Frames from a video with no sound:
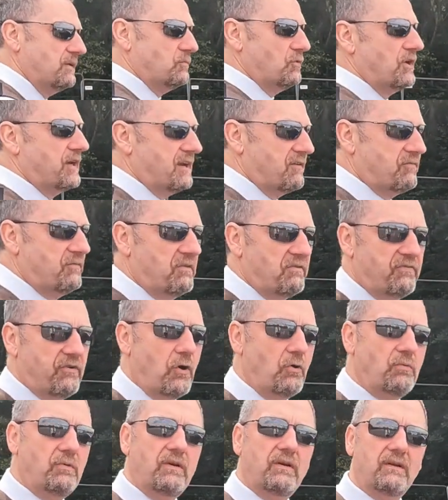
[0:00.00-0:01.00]
work it from the
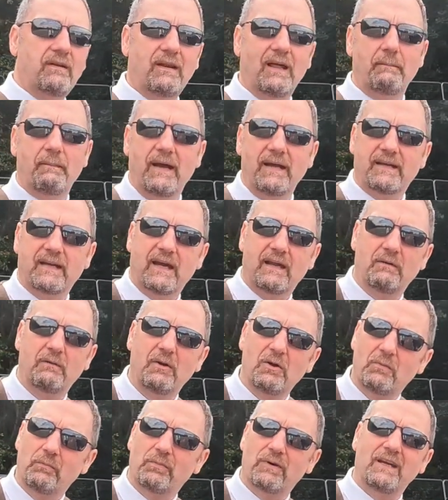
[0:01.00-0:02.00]
phone, like I can,
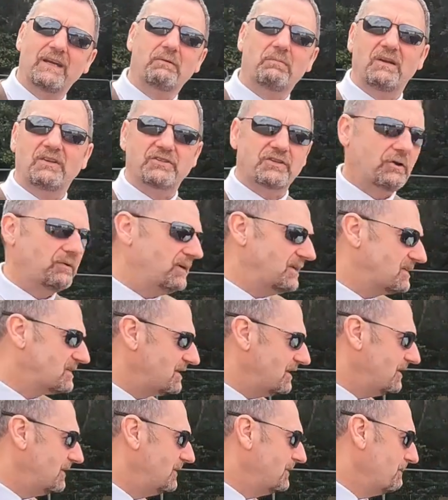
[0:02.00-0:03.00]
but equally so, it's
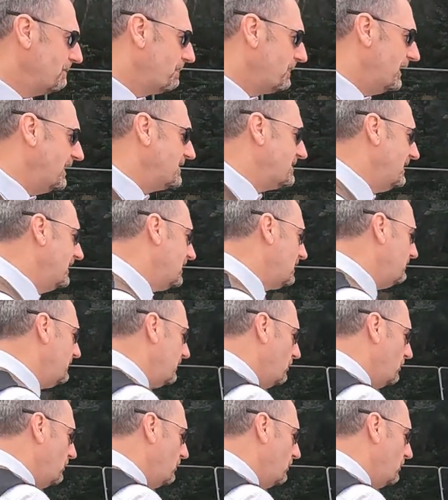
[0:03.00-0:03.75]
a little bit